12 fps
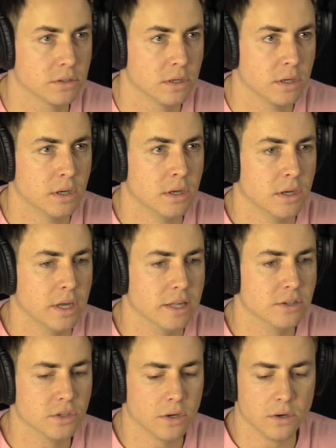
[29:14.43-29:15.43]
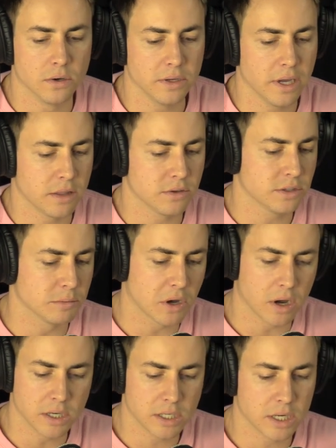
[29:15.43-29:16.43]
Yeah. And so, yeah, there's some
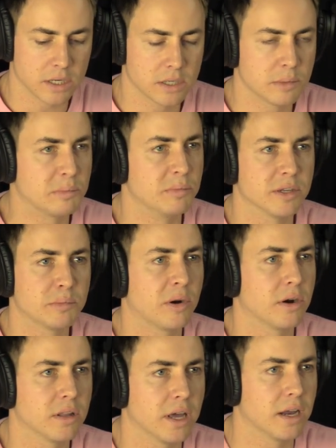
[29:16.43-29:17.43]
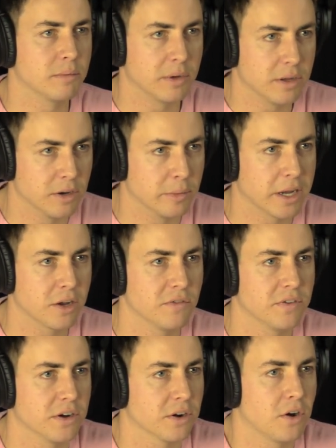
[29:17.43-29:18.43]
content as part of that. You know, my
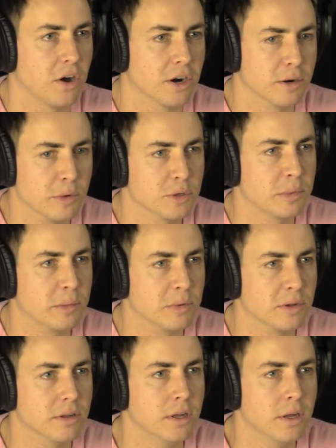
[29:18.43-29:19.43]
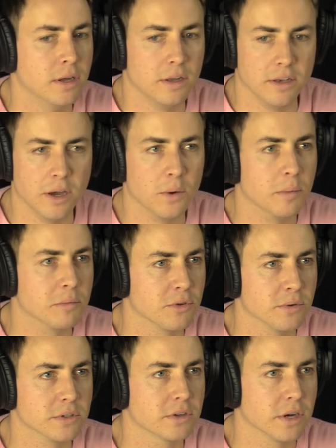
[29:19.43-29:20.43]
co-founder Connor, most people mm-hmm. know him mm-hmm.
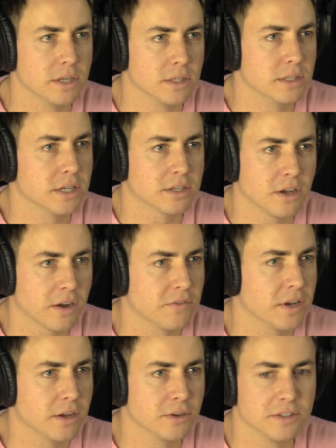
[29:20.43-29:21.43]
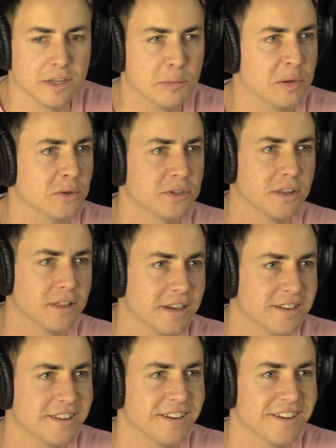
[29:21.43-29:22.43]
through his crazy TikTok videos that he posts on
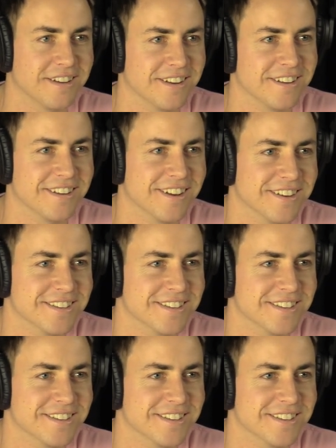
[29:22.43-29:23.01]
LinkedIn. Yeah. And,